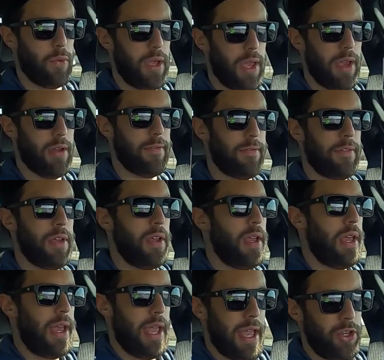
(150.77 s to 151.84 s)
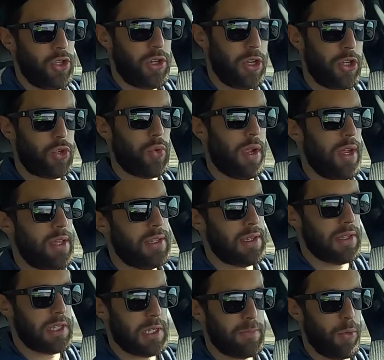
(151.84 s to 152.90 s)
We have engine and trans
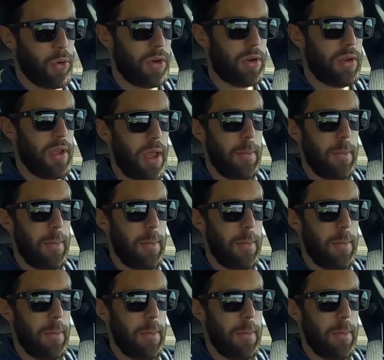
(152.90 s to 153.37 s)
on sport,